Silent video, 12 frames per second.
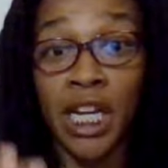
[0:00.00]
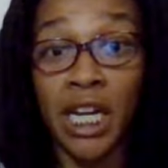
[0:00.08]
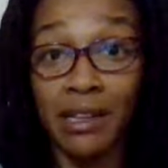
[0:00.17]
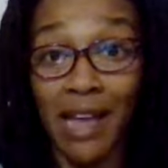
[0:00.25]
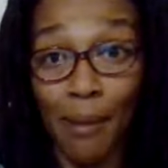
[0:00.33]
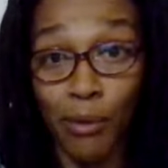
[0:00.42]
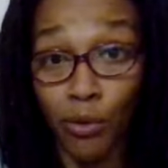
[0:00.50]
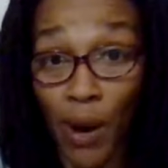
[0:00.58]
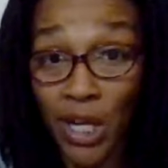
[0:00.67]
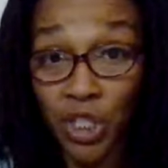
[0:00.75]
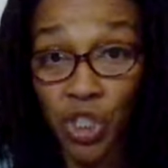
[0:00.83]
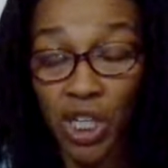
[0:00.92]

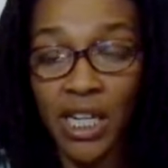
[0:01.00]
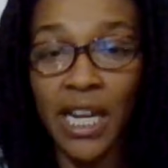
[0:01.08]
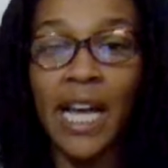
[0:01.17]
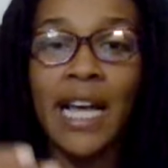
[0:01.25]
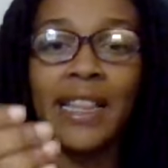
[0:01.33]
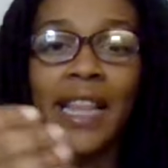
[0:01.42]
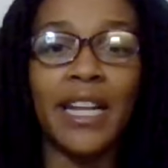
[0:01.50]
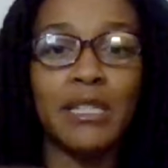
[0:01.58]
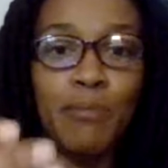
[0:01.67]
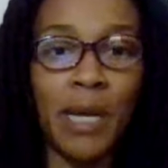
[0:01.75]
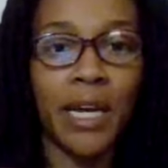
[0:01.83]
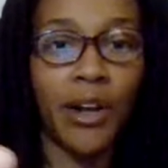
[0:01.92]
collaboration that is
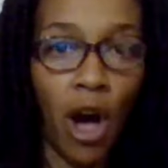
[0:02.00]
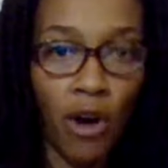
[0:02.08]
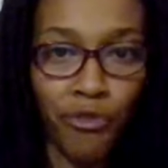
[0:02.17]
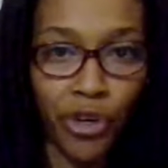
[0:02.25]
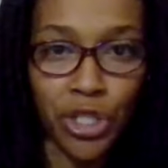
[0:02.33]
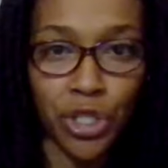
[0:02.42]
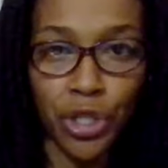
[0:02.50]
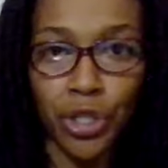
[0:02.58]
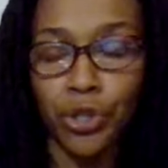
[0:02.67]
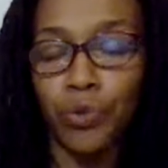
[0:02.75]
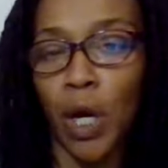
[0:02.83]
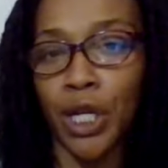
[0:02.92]
being offered to
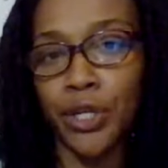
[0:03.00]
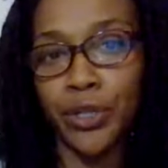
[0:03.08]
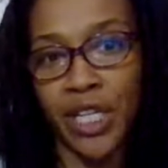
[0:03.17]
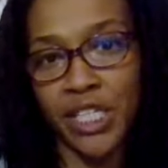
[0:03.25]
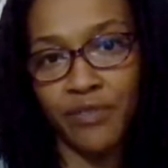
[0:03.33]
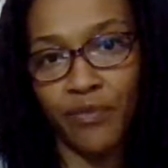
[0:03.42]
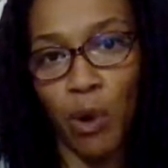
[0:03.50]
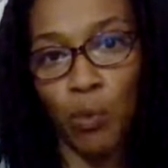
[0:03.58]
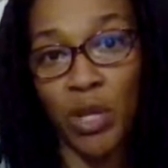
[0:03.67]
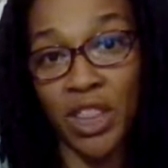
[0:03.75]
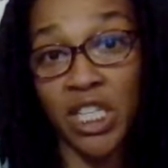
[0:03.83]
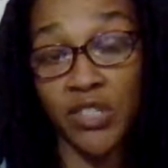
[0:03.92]
you under this,
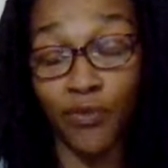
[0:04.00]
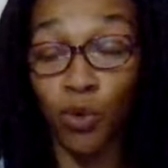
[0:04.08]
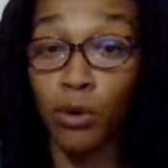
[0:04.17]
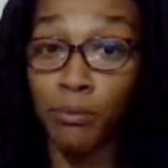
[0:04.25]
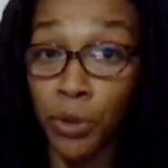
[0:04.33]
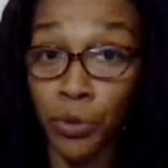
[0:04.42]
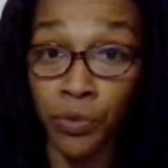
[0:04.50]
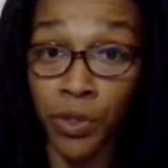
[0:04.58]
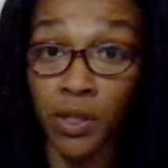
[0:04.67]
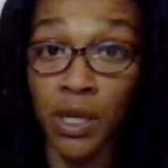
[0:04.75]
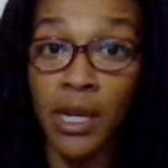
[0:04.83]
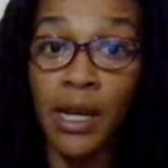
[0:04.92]
with this full moon.
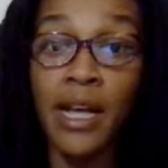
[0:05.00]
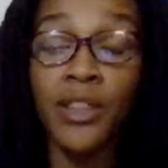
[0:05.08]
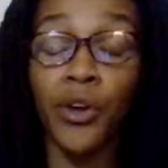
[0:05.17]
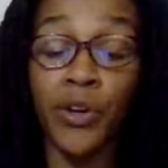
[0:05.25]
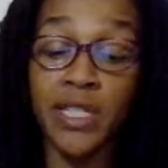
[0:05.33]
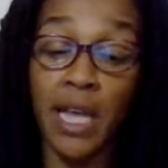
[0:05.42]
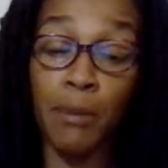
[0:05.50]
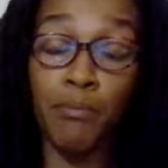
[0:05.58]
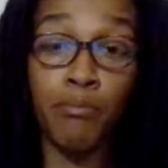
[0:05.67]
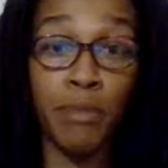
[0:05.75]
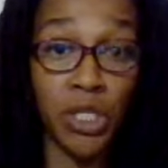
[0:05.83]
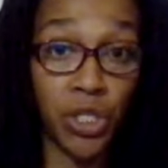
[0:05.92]
There is a
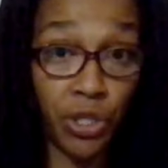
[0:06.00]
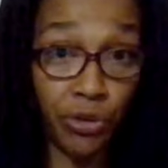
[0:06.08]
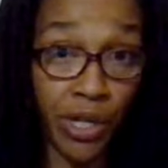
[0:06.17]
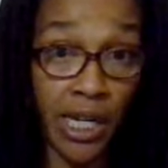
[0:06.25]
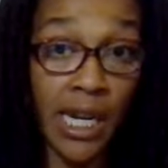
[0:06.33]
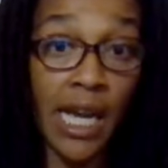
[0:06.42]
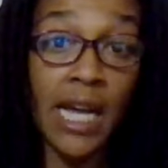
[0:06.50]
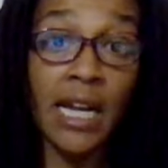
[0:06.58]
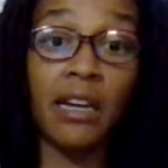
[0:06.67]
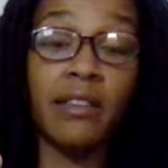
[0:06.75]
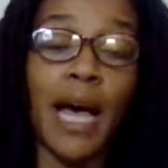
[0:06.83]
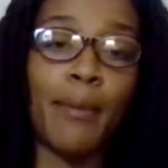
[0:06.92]
mystery
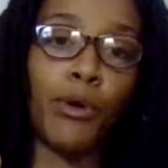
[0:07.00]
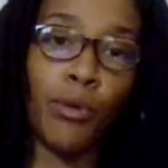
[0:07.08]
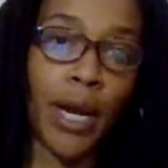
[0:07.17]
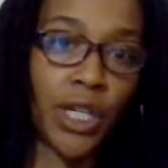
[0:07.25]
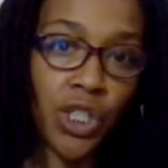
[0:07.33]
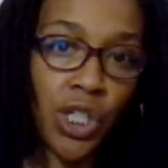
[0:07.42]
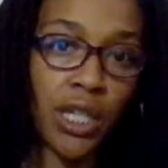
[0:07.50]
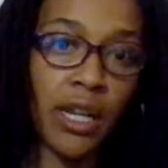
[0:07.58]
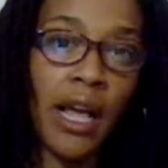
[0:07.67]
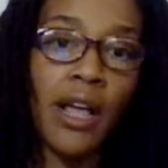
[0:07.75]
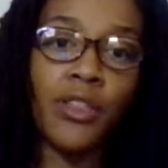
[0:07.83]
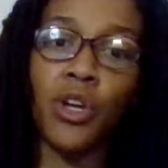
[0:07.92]
collaboration.
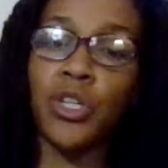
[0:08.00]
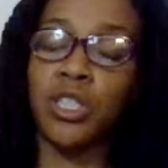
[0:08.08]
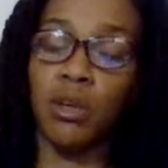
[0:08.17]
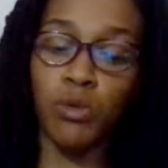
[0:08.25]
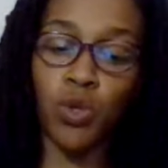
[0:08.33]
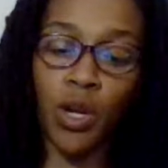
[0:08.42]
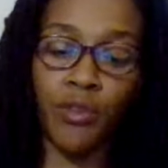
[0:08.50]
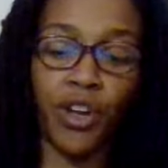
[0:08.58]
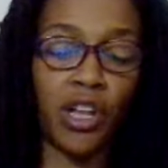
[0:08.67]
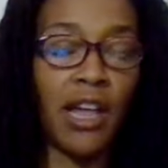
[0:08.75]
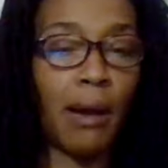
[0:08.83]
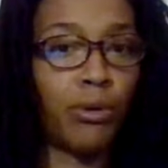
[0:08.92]
There's some sort of
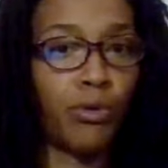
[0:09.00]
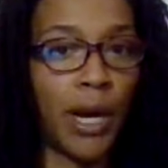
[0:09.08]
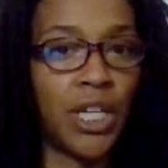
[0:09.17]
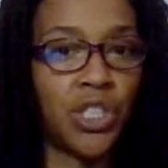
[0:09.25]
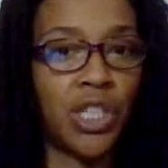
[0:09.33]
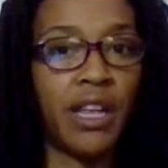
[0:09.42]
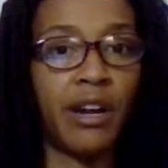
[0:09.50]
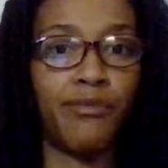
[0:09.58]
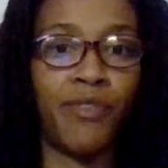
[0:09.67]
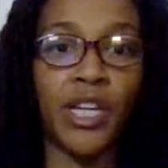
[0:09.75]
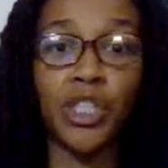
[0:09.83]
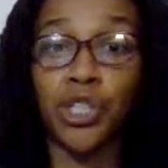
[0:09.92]
collaboration that
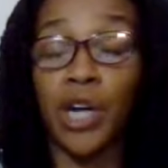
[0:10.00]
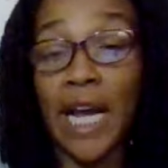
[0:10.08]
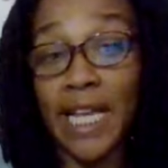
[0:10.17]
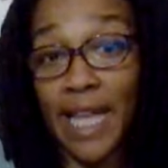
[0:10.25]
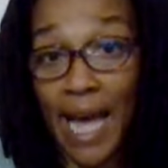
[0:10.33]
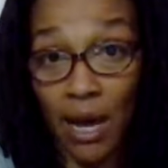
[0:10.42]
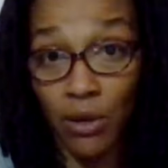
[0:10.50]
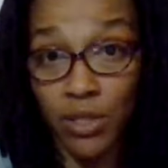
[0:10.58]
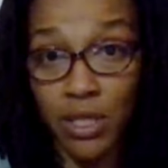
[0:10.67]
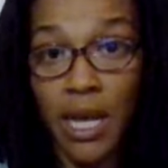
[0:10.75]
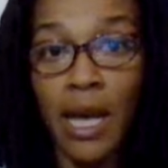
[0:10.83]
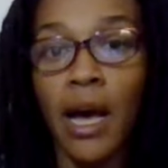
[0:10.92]
affects your eighth
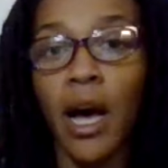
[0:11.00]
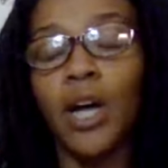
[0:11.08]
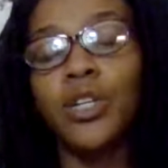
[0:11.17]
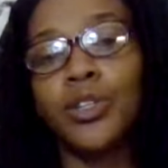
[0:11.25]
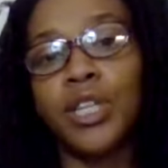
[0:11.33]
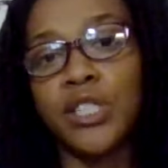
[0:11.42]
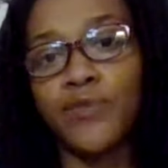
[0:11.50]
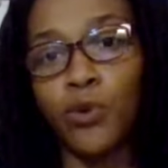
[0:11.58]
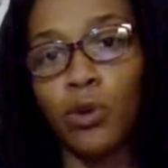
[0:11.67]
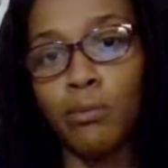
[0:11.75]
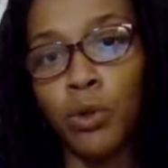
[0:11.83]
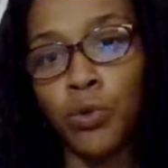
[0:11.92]
house under this
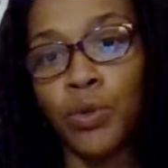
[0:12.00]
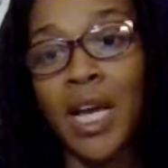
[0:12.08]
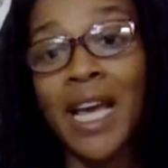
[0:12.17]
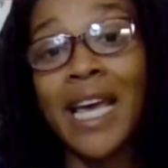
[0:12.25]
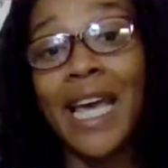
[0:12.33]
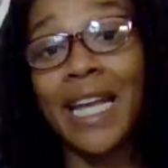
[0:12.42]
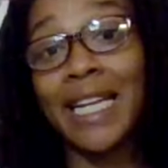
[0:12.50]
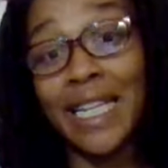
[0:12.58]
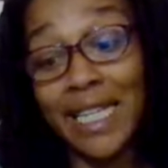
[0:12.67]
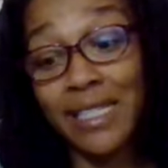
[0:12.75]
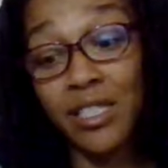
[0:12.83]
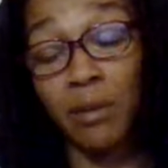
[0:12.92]
full moon. It
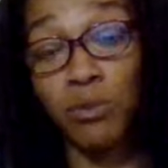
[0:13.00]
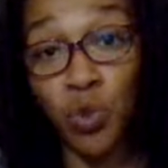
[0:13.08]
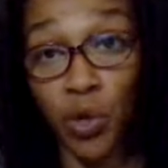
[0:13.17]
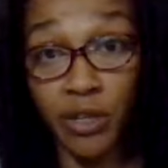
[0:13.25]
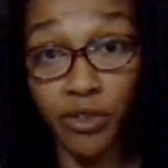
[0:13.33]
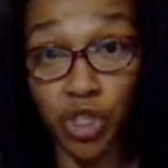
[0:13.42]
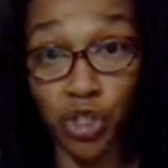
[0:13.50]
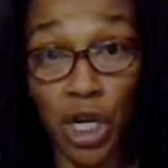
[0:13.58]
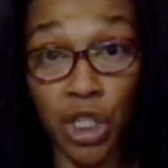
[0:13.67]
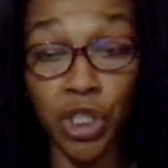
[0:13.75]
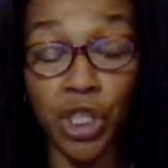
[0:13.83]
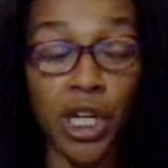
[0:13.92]
needs some sort of
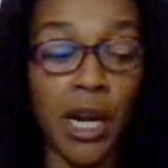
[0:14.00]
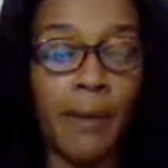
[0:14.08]
structure.